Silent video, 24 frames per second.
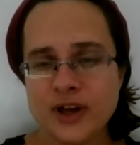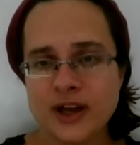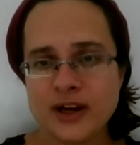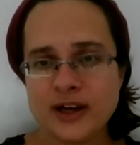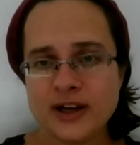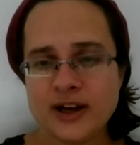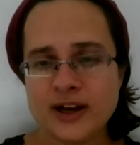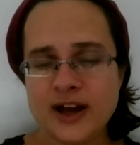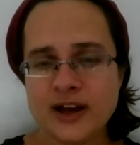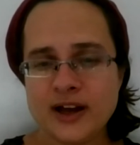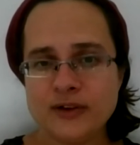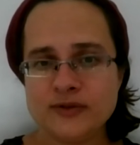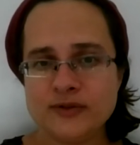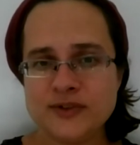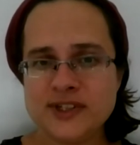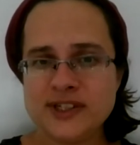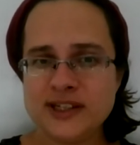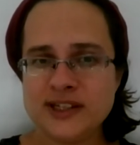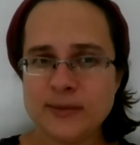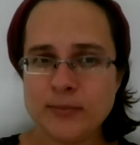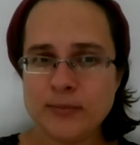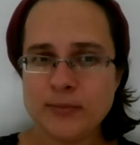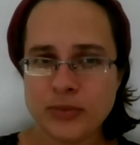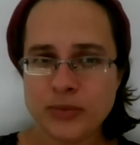and kind of
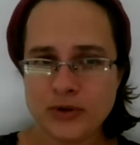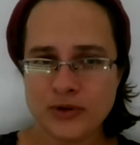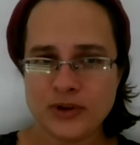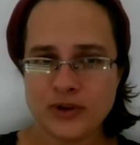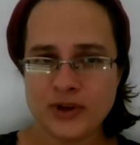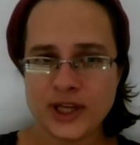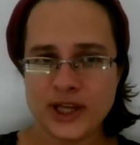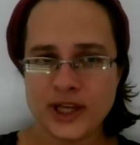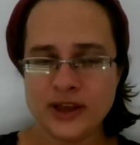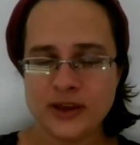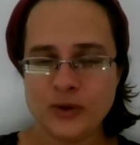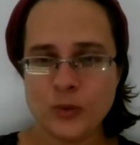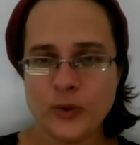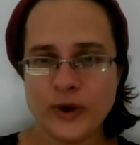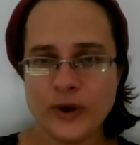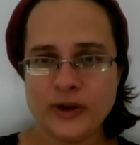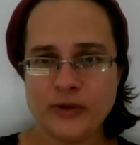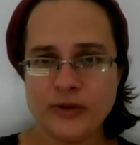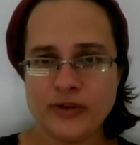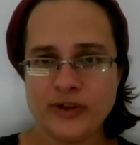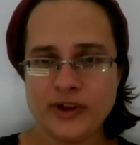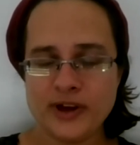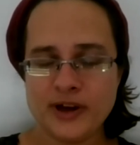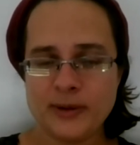simple in the way
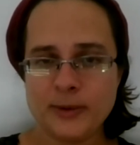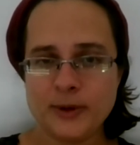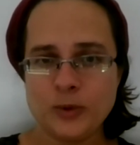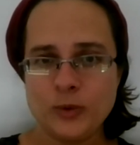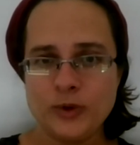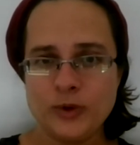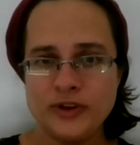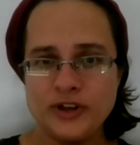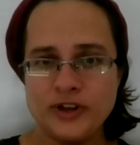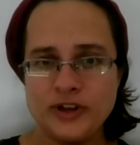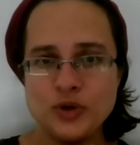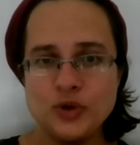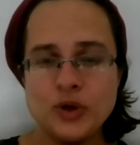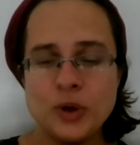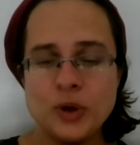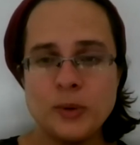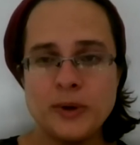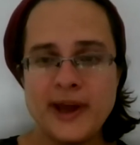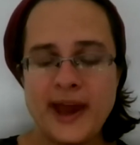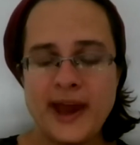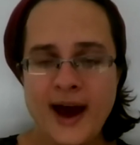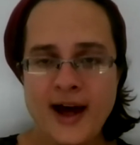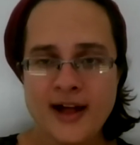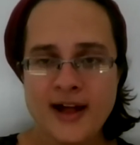you think about the world, that you
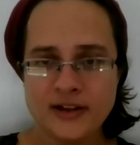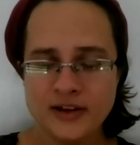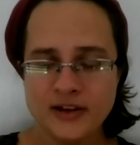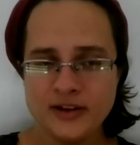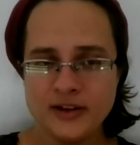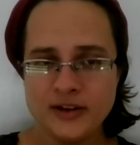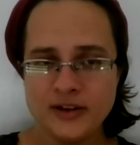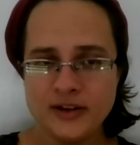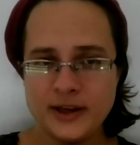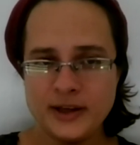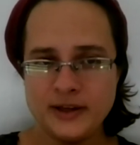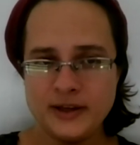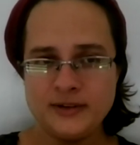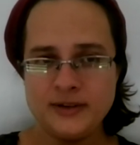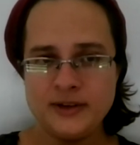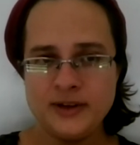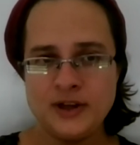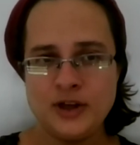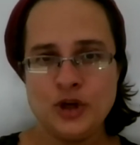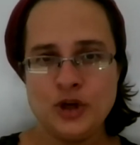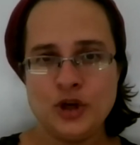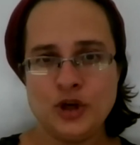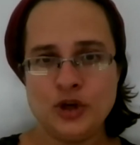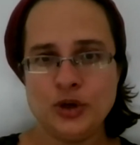don't calculate,
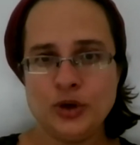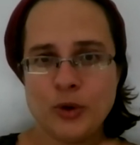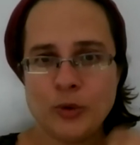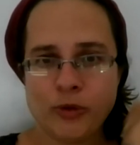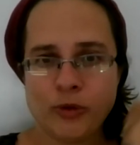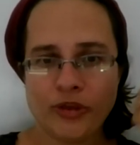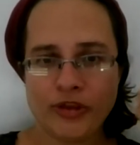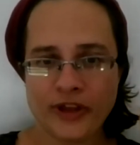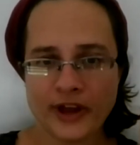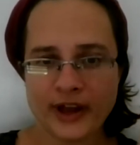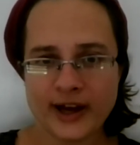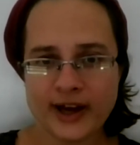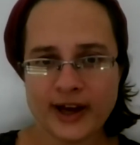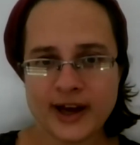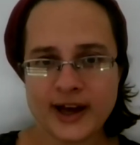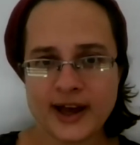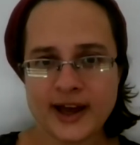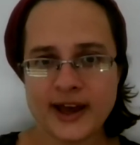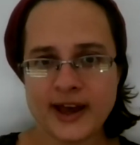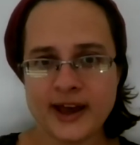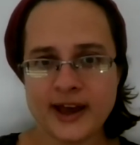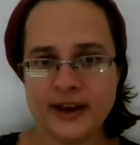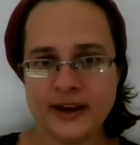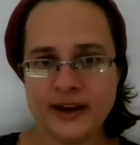you don't think
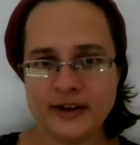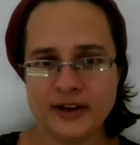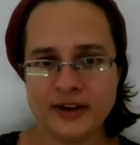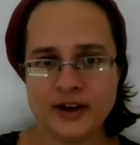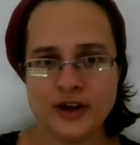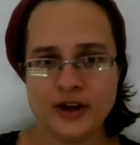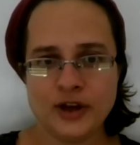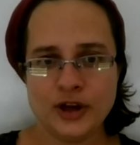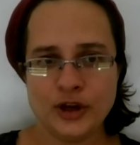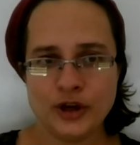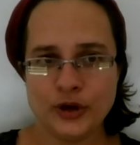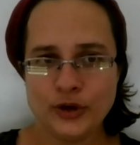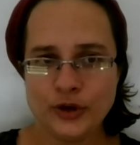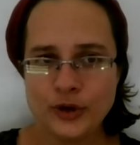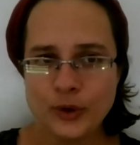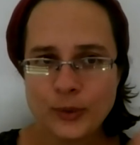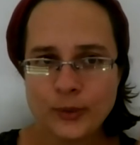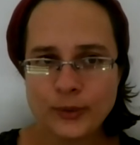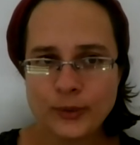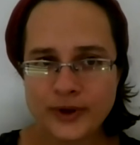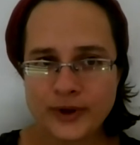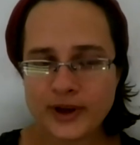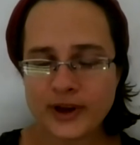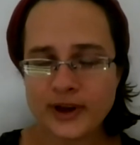ahead, you
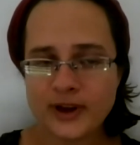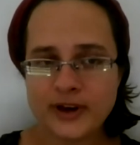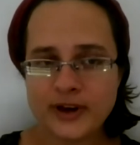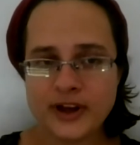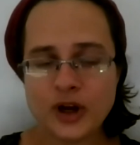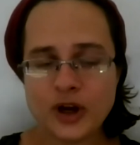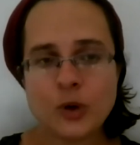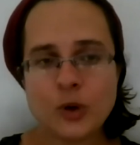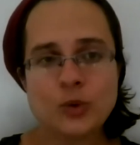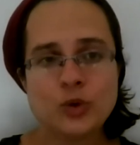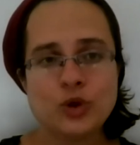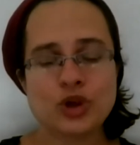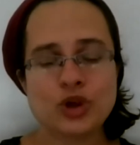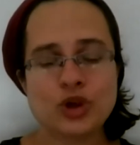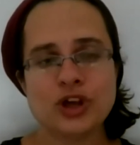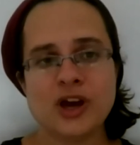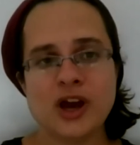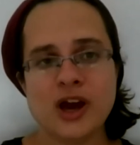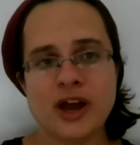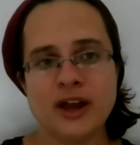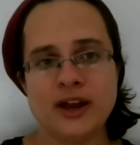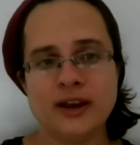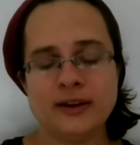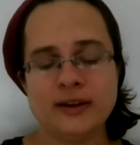don't uh,
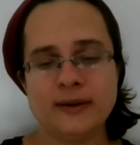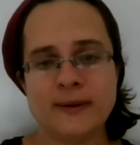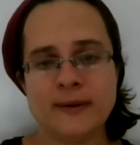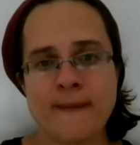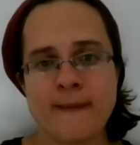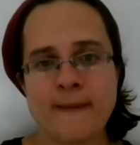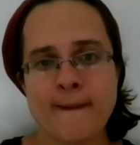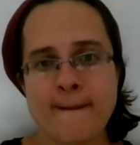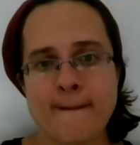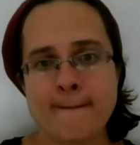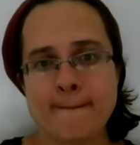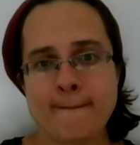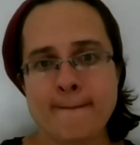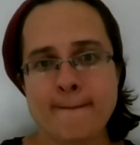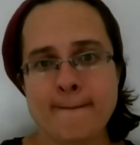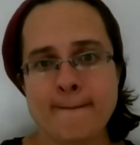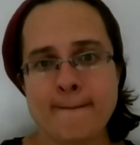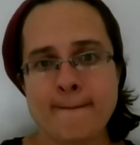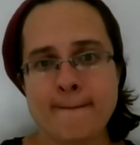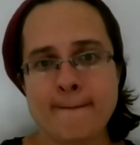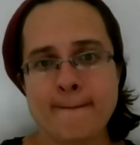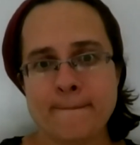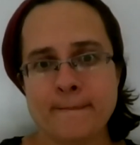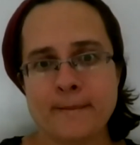negotiate.
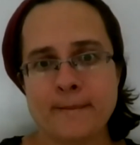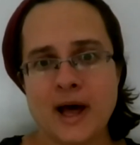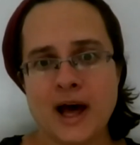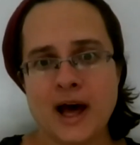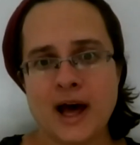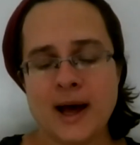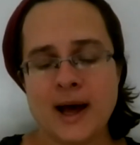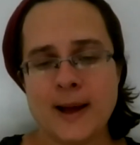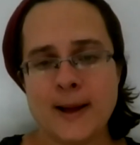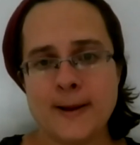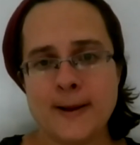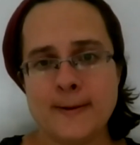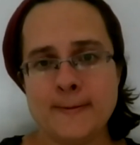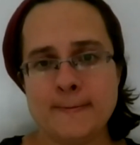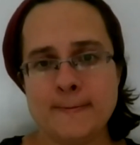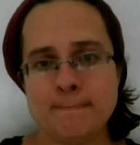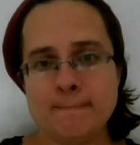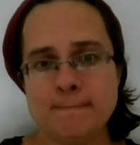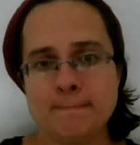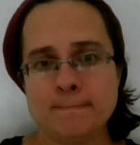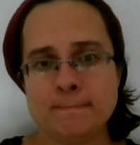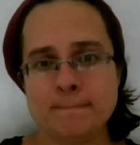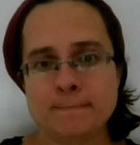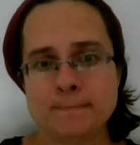
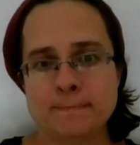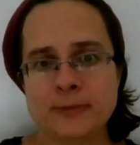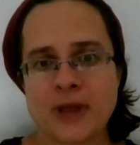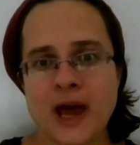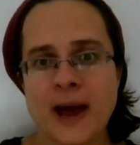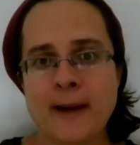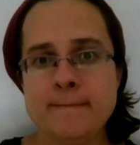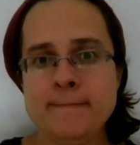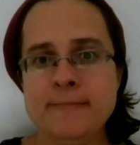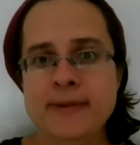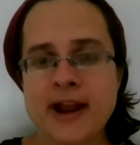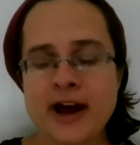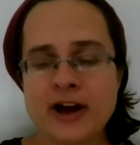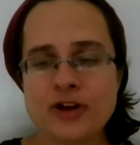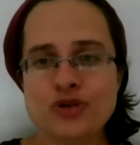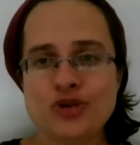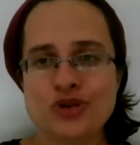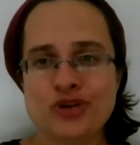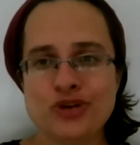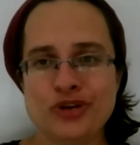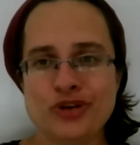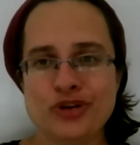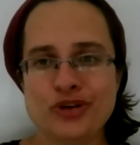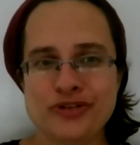Um, I'm not
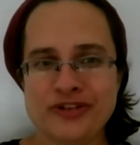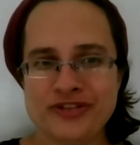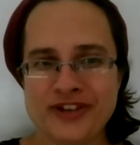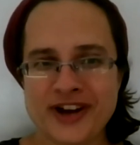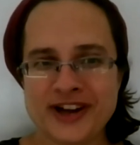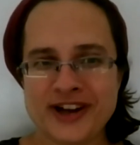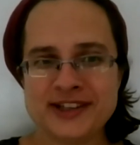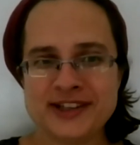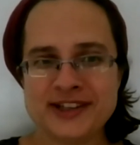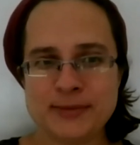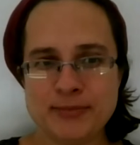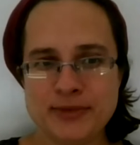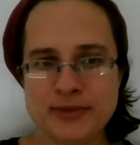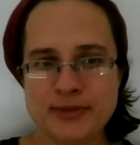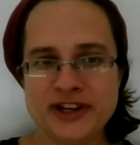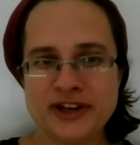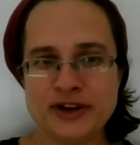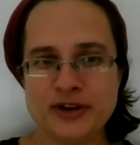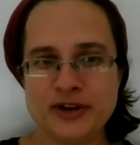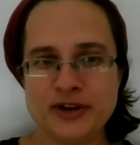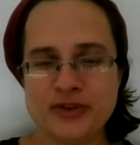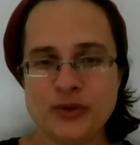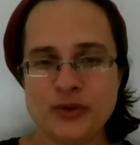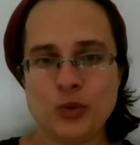sure that that's the
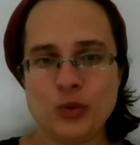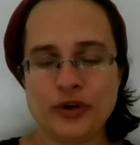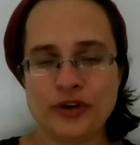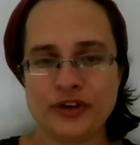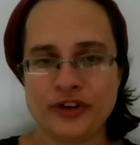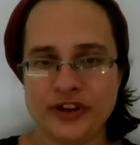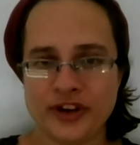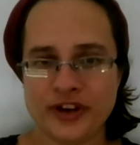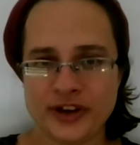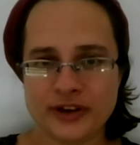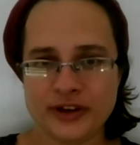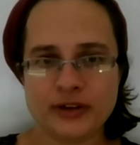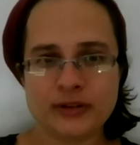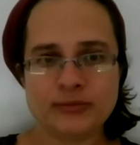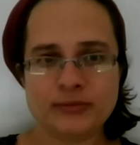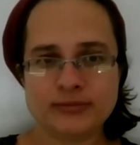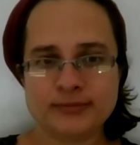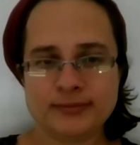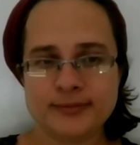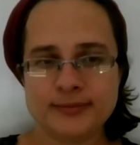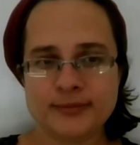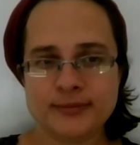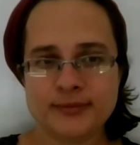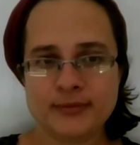meaning of the word here.
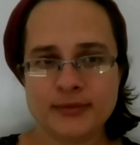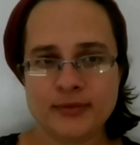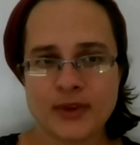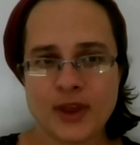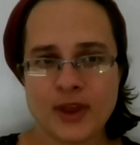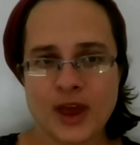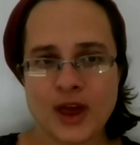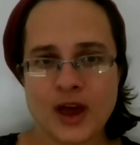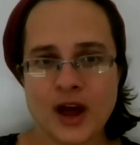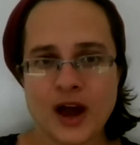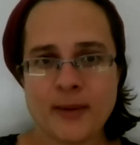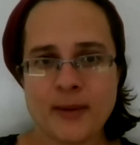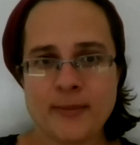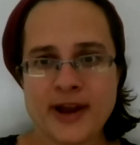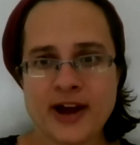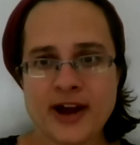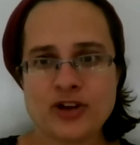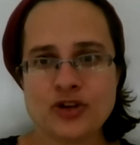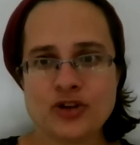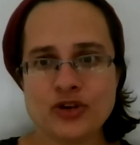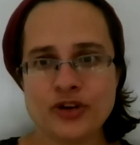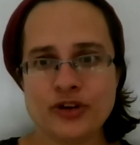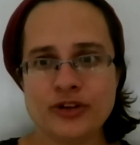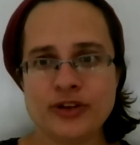I'm
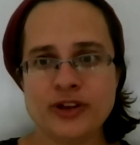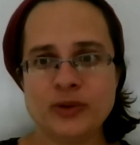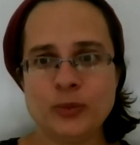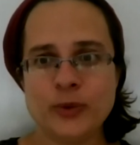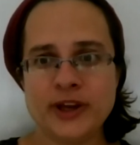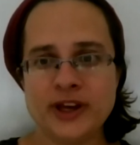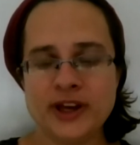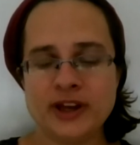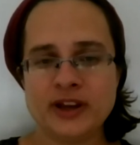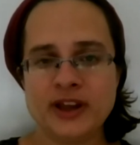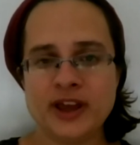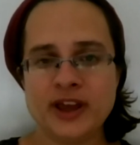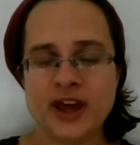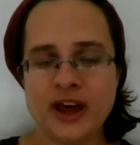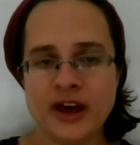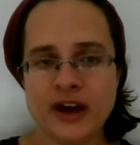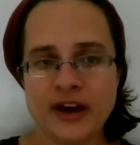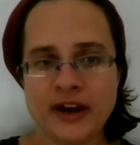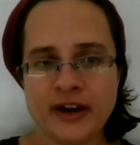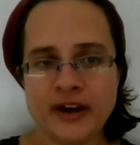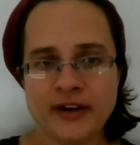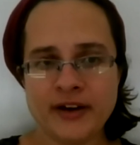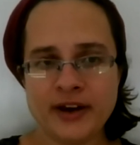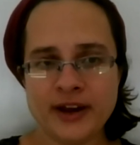not sure that we can
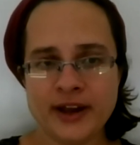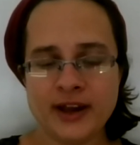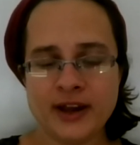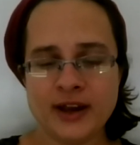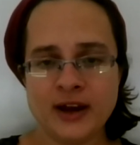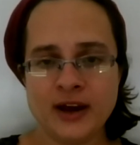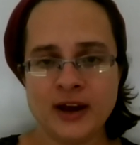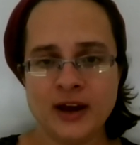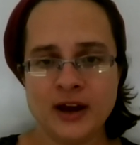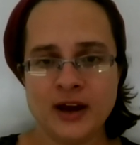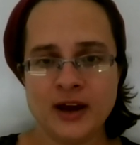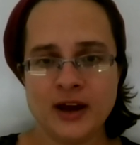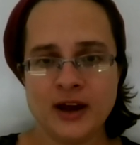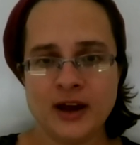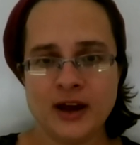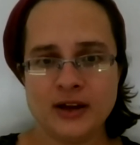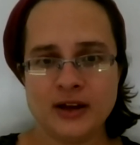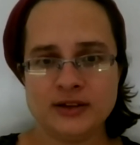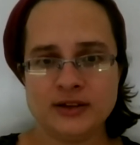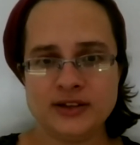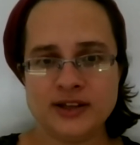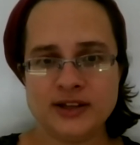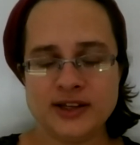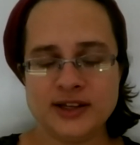carry
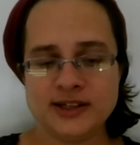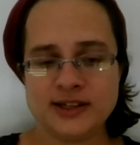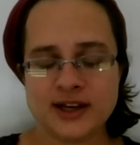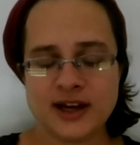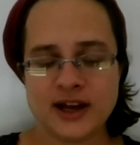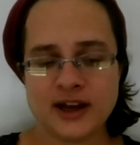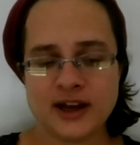these